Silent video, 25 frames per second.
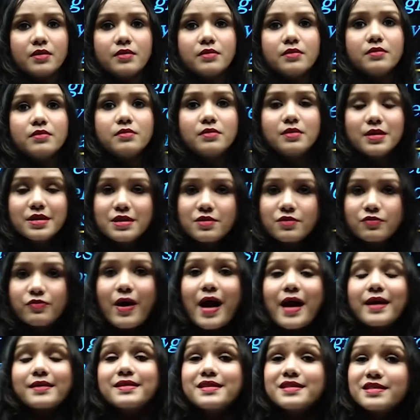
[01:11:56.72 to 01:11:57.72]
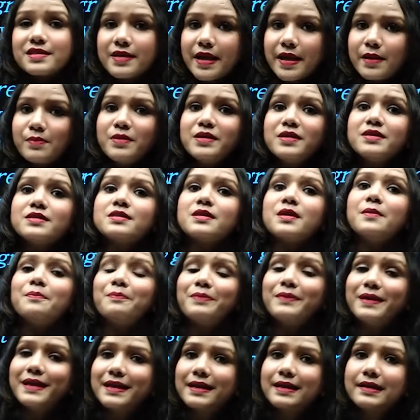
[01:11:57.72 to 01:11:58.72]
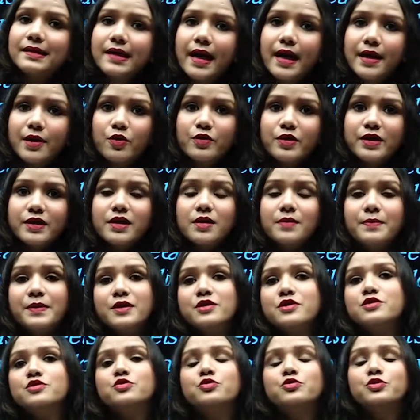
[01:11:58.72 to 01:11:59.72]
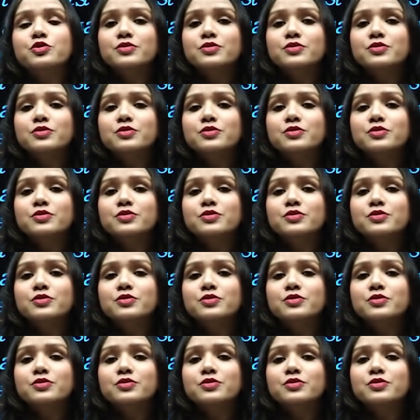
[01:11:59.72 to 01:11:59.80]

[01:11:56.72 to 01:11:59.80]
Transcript: This statement is completely ironical, because do you